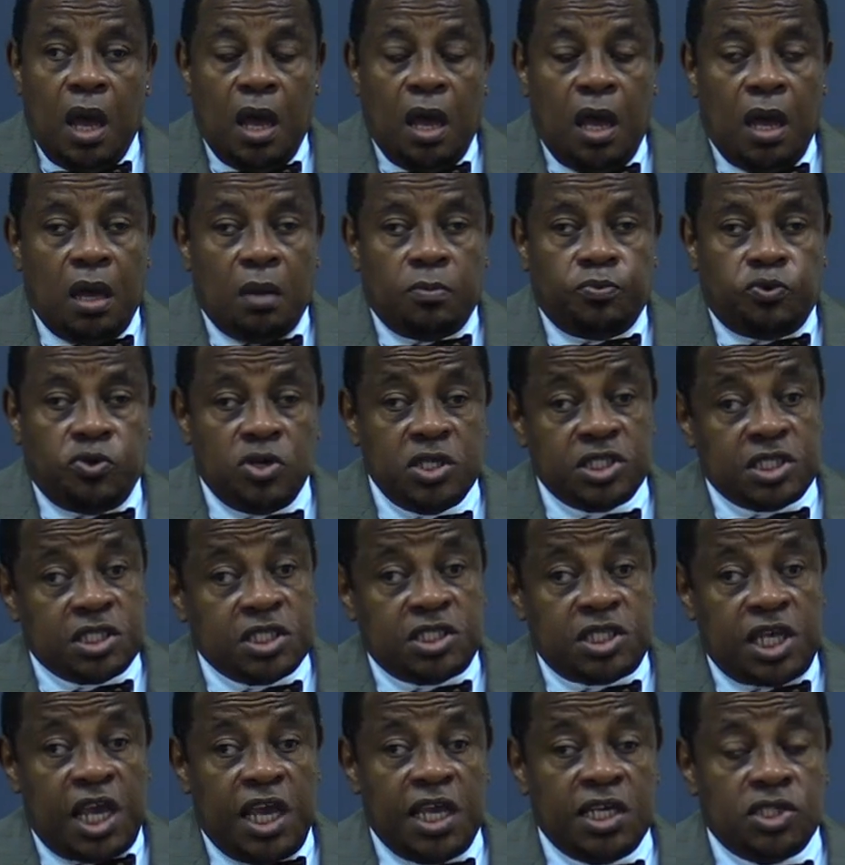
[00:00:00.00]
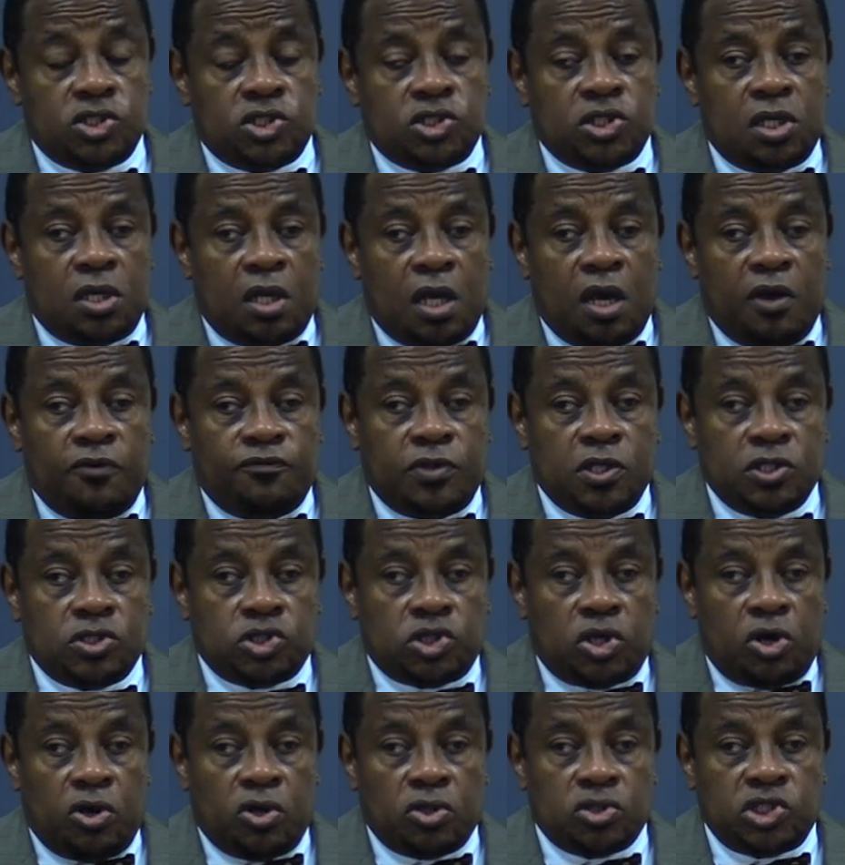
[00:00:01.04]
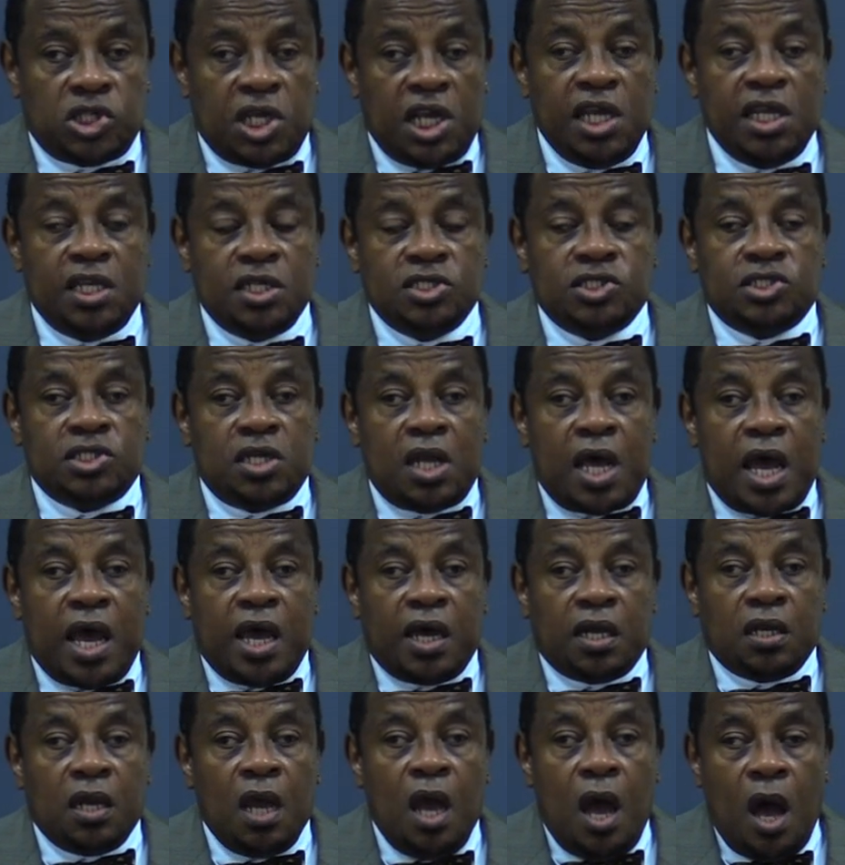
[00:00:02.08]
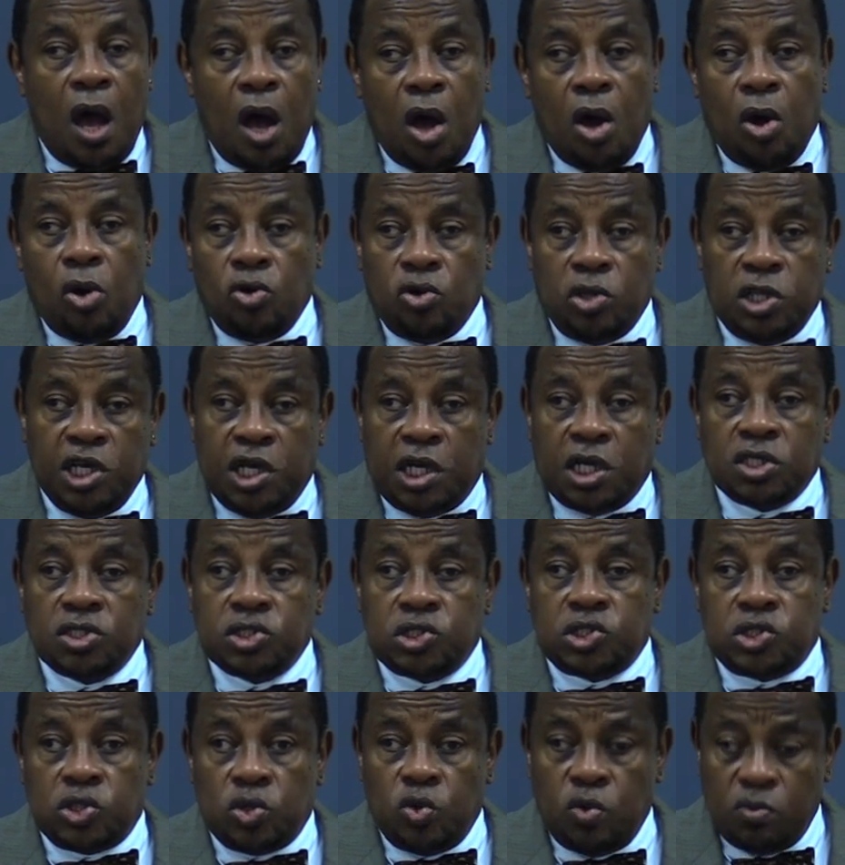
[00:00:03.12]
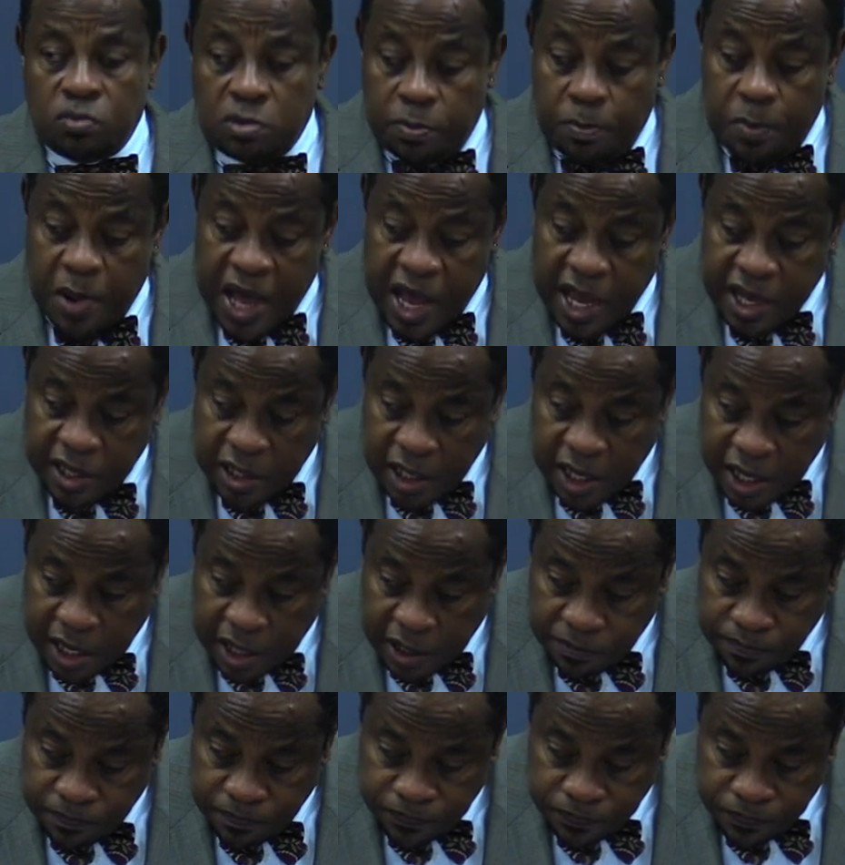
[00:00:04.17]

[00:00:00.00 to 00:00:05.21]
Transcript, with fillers: um, presentation of the church, it is not wholly consumed by that.